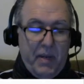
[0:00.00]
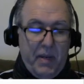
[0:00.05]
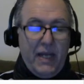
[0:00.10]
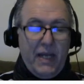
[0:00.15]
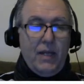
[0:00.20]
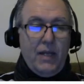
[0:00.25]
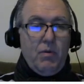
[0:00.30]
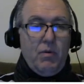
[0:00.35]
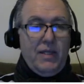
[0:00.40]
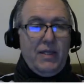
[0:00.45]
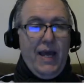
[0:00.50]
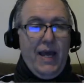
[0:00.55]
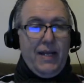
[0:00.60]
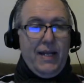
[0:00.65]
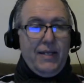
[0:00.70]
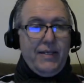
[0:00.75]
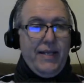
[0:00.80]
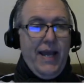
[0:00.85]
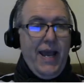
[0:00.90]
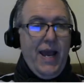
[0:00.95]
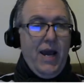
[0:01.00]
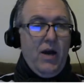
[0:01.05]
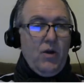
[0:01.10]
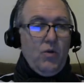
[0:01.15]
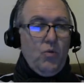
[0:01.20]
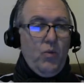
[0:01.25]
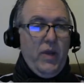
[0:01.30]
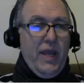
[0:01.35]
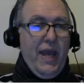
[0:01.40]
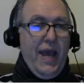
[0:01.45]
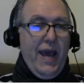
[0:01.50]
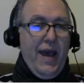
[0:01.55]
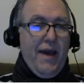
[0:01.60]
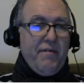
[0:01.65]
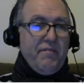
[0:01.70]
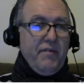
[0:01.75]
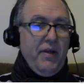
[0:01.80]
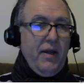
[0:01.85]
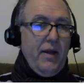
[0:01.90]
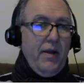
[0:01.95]
competing with that, down we
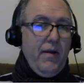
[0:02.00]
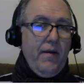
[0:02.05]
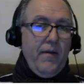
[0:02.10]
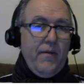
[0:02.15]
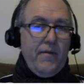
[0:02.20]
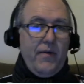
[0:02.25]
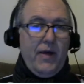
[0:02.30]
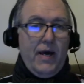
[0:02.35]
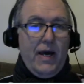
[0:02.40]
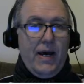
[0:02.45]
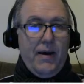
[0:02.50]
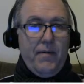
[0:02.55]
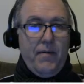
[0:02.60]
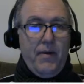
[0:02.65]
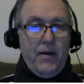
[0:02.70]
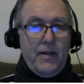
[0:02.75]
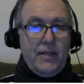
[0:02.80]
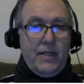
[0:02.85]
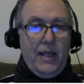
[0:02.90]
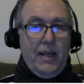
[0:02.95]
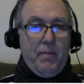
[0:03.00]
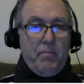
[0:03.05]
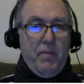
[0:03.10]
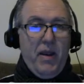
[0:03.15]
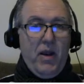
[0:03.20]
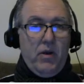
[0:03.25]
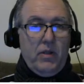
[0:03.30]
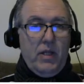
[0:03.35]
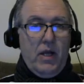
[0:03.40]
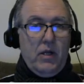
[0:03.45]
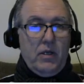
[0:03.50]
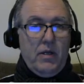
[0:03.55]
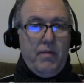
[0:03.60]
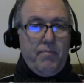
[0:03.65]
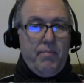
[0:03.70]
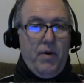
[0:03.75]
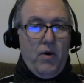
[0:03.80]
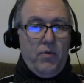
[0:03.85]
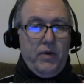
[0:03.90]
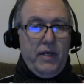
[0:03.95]
have the parallel
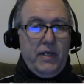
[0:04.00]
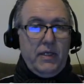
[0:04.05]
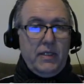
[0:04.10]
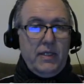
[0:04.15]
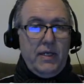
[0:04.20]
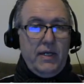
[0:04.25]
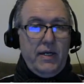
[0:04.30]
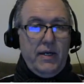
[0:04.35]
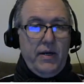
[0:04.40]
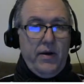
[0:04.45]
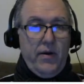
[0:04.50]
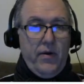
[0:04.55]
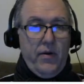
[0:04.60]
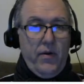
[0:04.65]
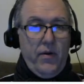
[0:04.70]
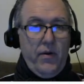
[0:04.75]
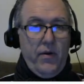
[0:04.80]
component